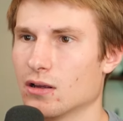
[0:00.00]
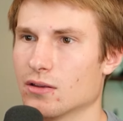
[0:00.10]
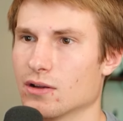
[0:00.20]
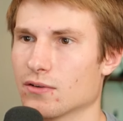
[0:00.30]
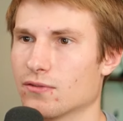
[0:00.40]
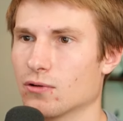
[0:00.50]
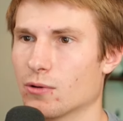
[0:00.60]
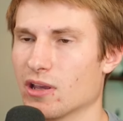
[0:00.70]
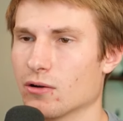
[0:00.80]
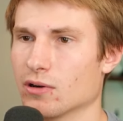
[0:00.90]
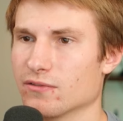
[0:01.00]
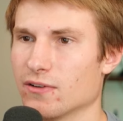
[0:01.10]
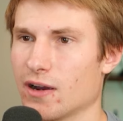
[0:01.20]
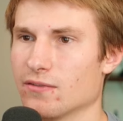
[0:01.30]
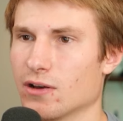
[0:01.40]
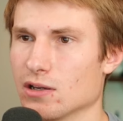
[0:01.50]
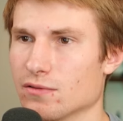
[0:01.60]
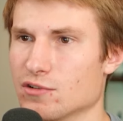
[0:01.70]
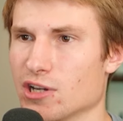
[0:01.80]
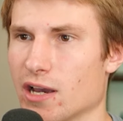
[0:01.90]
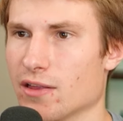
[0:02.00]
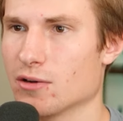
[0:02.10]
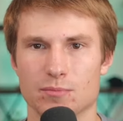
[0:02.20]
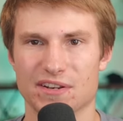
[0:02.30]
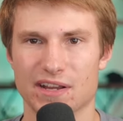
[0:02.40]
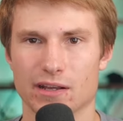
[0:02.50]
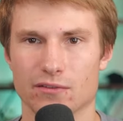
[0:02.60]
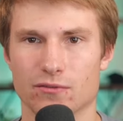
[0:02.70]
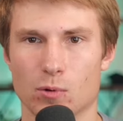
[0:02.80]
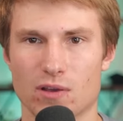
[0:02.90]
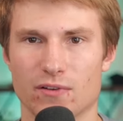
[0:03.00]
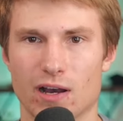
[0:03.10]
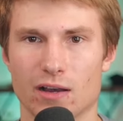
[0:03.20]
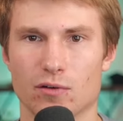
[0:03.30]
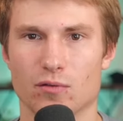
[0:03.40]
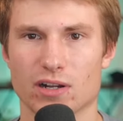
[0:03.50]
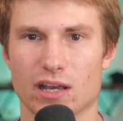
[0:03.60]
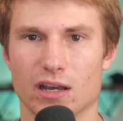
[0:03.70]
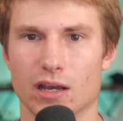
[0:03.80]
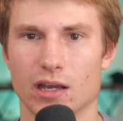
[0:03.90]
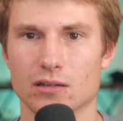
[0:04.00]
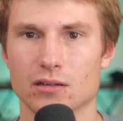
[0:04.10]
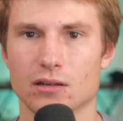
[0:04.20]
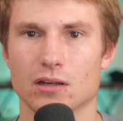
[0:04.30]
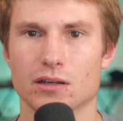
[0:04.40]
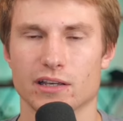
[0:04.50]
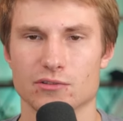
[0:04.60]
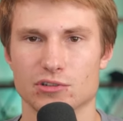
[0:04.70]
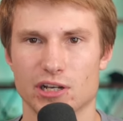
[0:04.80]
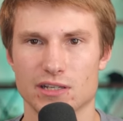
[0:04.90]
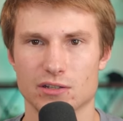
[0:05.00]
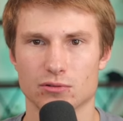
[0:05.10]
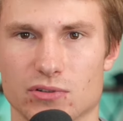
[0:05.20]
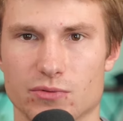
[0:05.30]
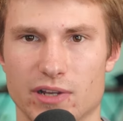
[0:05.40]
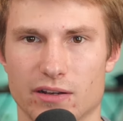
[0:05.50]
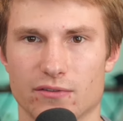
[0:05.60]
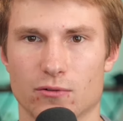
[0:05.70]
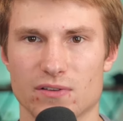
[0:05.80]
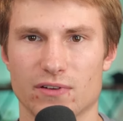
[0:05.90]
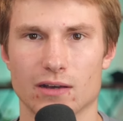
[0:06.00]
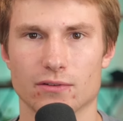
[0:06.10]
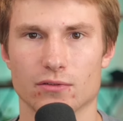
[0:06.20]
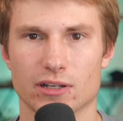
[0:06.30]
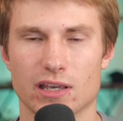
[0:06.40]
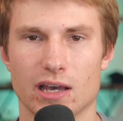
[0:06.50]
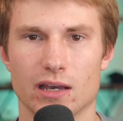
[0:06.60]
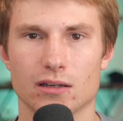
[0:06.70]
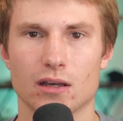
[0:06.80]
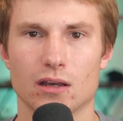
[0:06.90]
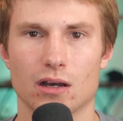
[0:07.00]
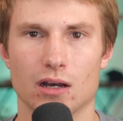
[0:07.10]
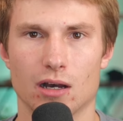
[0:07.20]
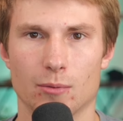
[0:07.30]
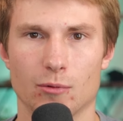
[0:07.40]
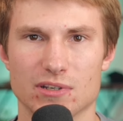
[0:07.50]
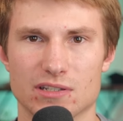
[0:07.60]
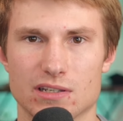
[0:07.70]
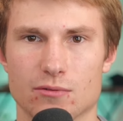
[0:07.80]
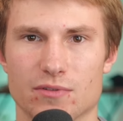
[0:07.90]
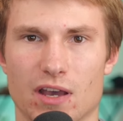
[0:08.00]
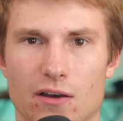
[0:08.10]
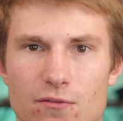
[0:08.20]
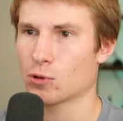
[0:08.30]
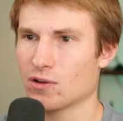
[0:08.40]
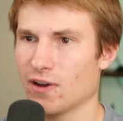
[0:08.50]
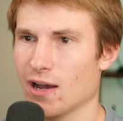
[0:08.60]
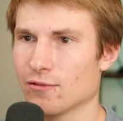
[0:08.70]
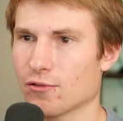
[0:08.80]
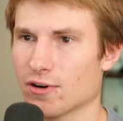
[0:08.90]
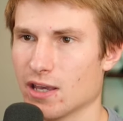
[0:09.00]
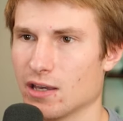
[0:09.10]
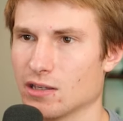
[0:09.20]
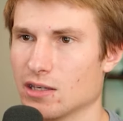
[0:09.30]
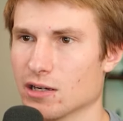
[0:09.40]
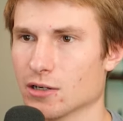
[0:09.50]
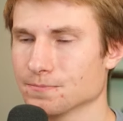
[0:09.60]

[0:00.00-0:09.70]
Therefore, we can go ahead and find the value of j. That'd be negative 45 over k. Okay, so j is equal to negative 45 over k. We see that we've got 45 over k here.